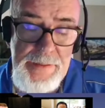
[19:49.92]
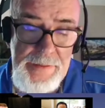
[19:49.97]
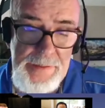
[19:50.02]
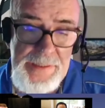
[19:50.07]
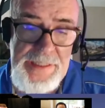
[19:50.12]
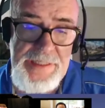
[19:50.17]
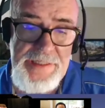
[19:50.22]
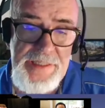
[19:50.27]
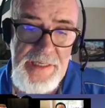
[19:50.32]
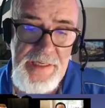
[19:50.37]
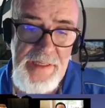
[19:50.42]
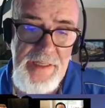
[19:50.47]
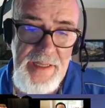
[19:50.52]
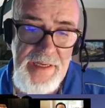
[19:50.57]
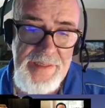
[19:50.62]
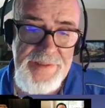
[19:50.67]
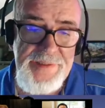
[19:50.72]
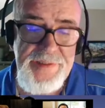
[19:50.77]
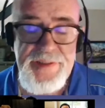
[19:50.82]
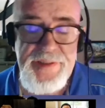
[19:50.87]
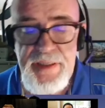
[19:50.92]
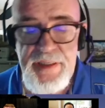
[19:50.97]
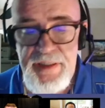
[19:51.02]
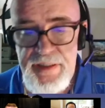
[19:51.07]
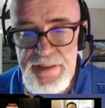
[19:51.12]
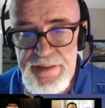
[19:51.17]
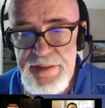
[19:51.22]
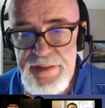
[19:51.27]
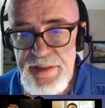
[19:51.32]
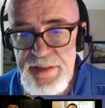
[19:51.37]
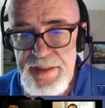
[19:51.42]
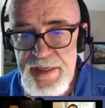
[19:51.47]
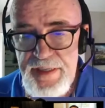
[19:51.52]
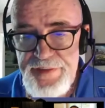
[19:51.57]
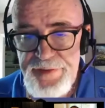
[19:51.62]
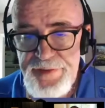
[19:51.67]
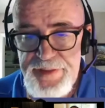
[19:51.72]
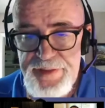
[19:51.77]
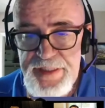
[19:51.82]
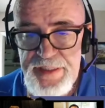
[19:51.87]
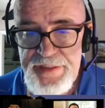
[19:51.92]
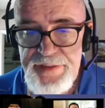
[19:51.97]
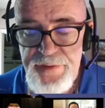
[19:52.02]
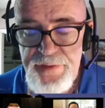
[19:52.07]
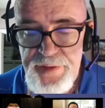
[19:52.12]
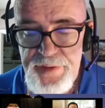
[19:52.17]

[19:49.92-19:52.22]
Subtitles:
LinkedIn classes and LinkedIn consultation.